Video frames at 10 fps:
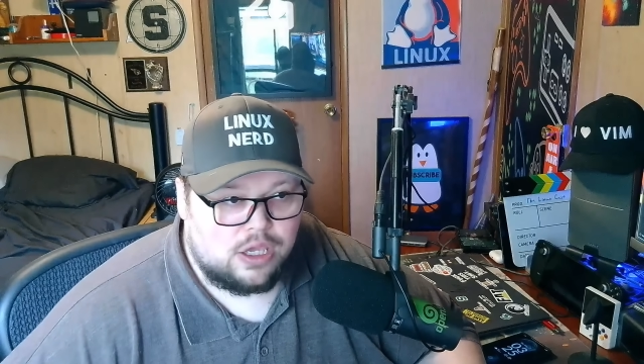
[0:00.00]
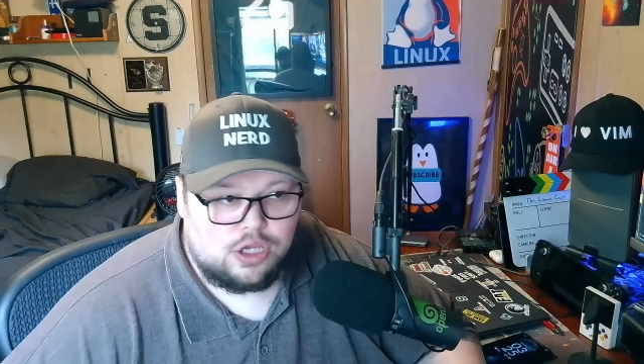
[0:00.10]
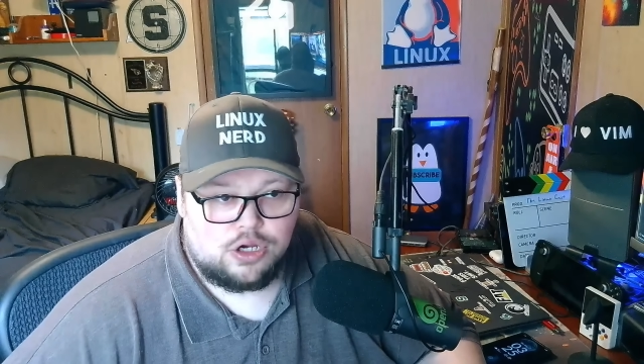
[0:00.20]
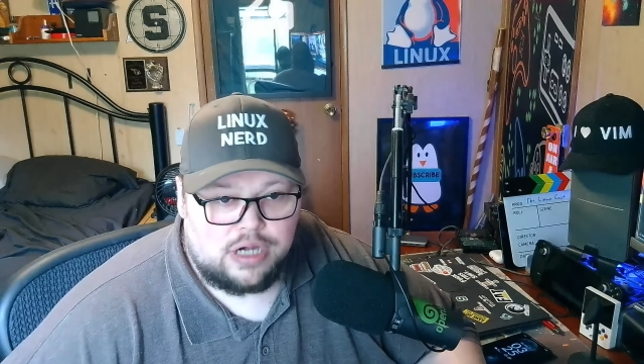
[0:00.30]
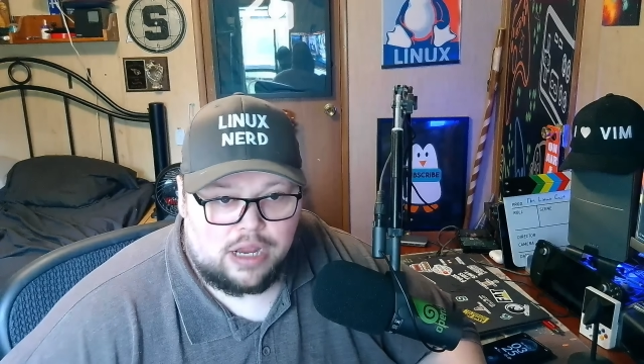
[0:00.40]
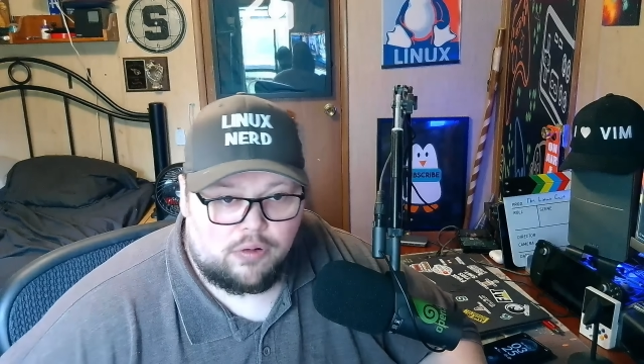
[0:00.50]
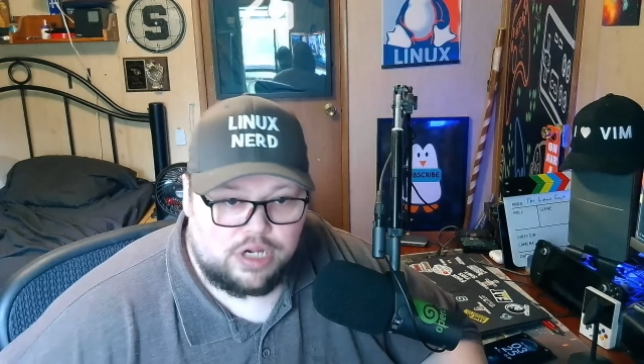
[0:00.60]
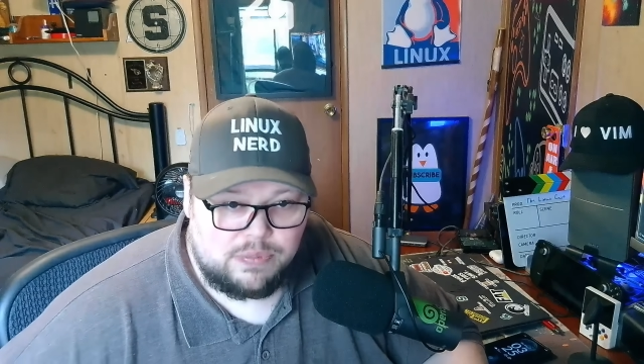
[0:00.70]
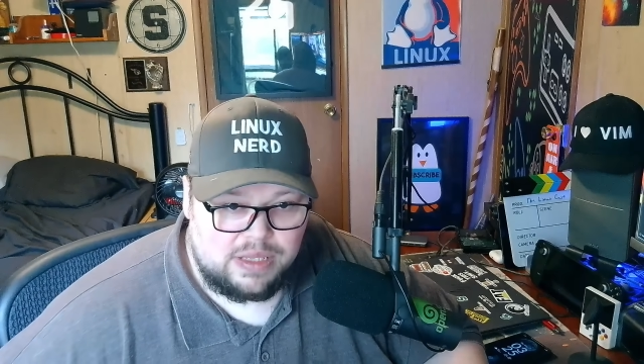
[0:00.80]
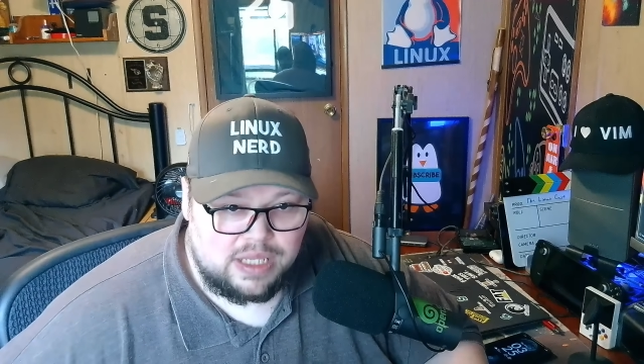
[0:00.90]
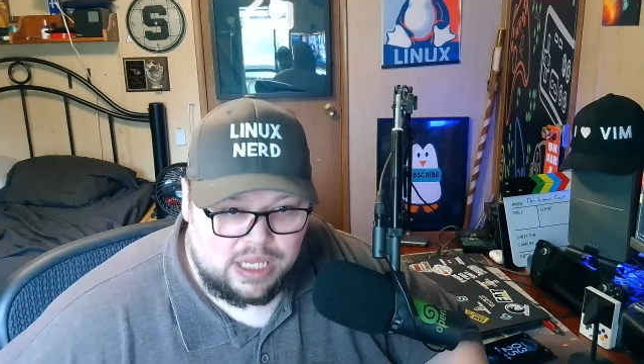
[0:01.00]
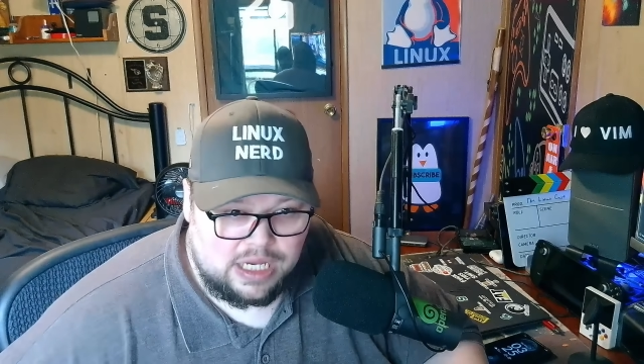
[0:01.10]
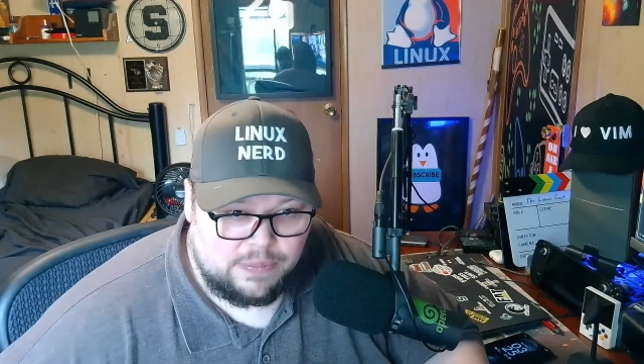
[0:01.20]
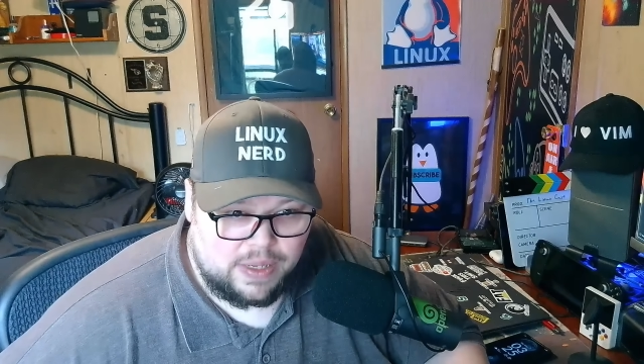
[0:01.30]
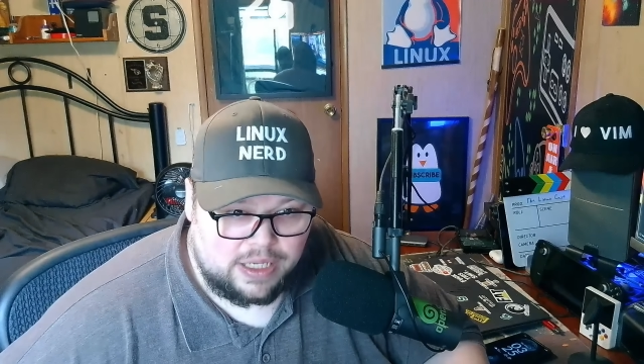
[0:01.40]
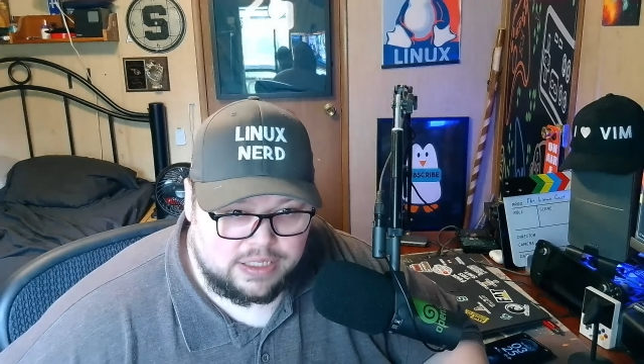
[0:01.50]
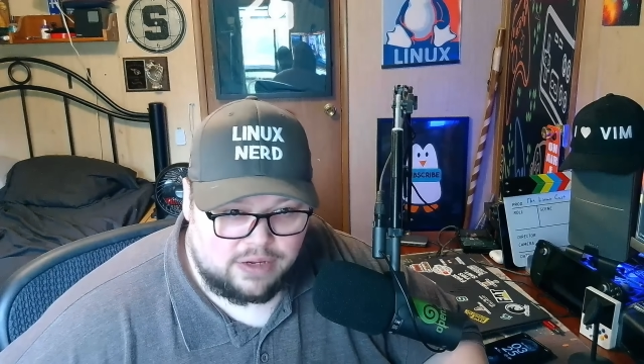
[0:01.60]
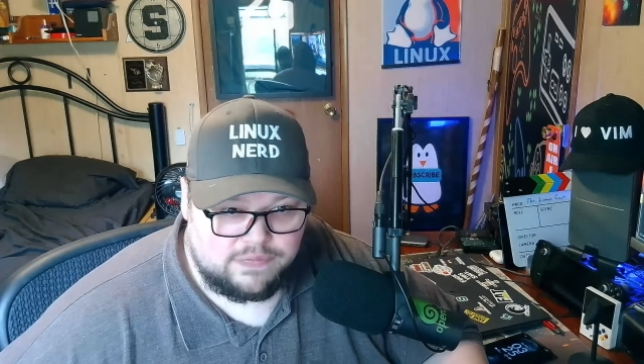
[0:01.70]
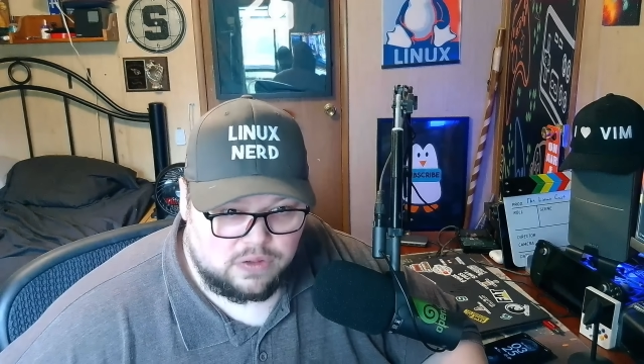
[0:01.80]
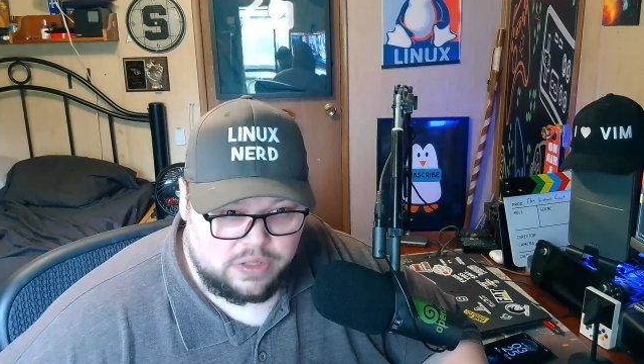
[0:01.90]
you're not going to be the guinea pigs
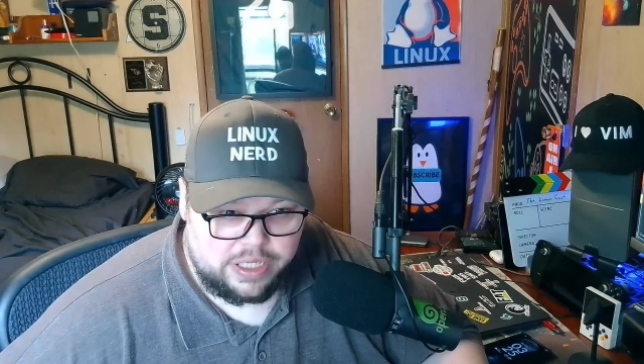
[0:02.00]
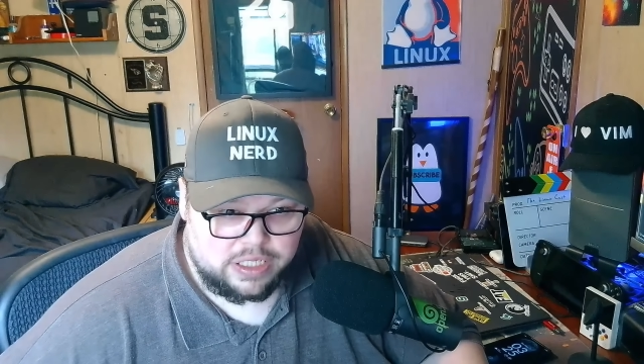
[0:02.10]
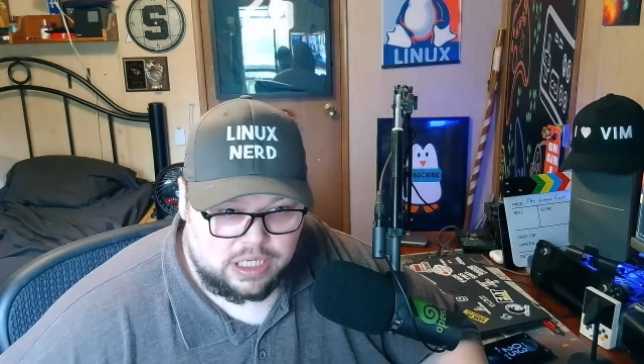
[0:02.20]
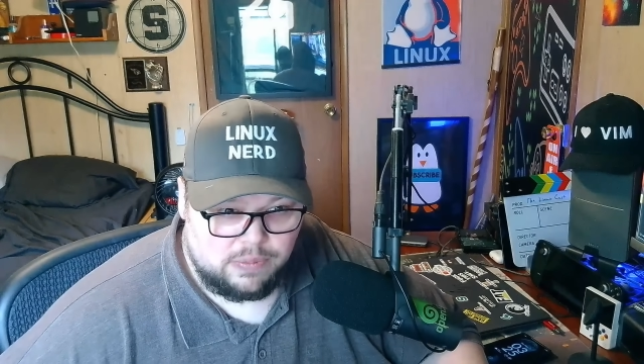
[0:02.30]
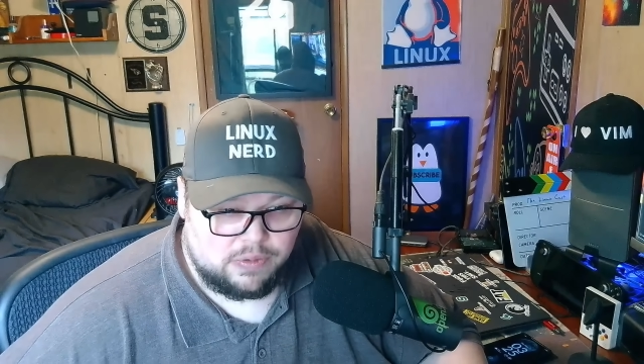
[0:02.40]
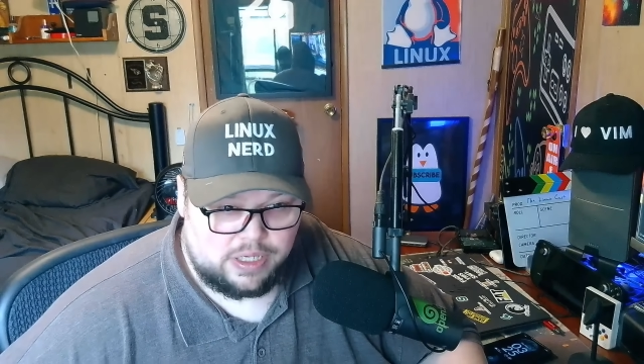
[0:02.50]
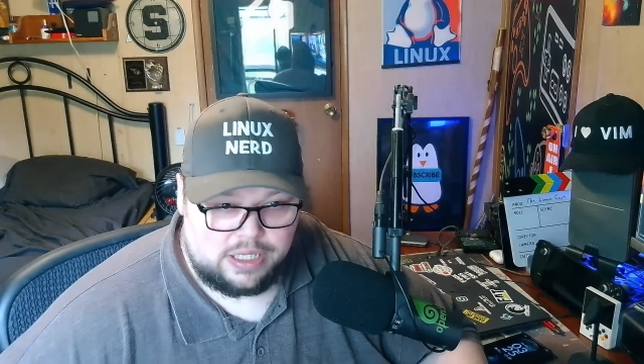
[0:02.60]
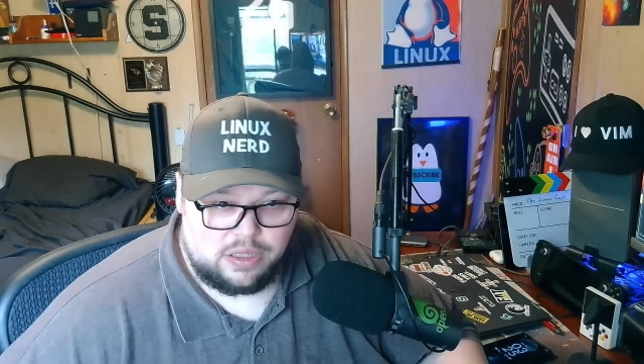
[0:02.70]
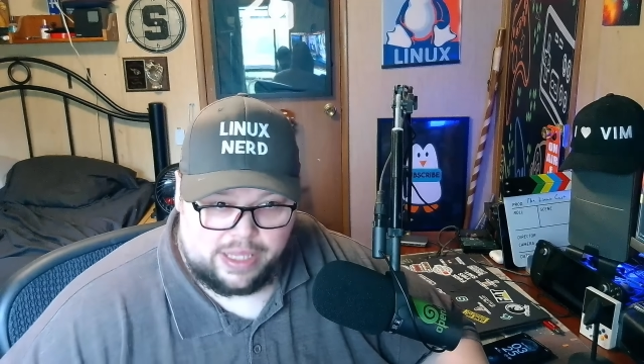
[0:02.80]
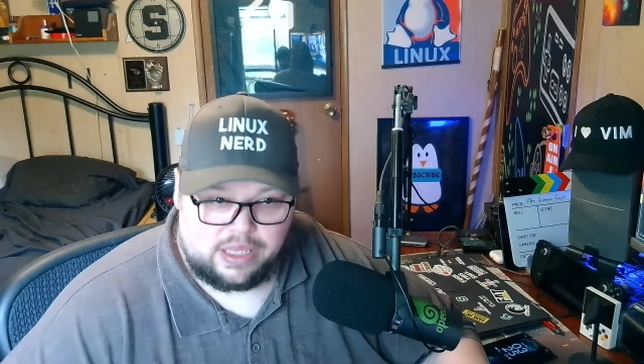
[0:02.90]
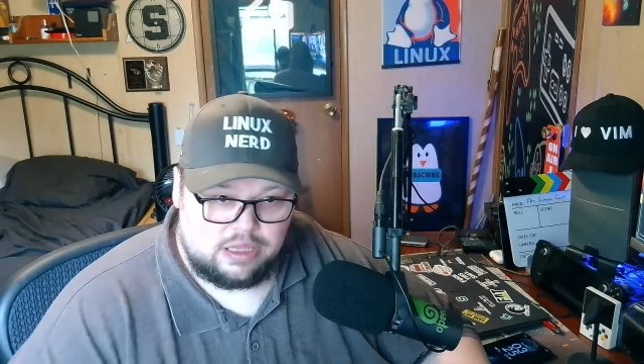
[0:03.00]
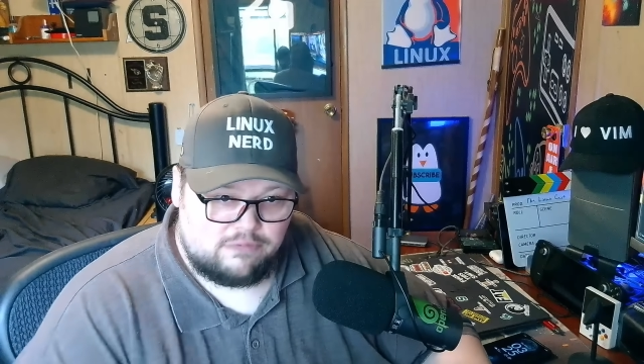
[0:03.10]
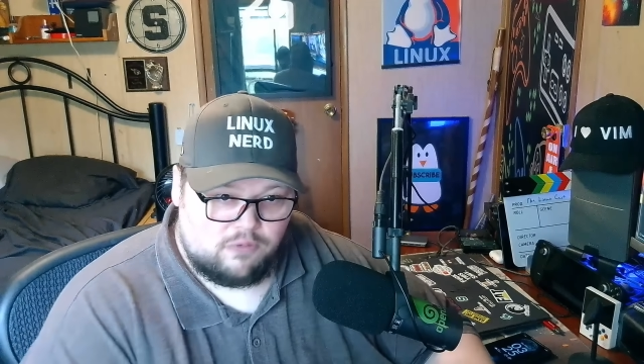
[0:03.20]
of the Linux community like the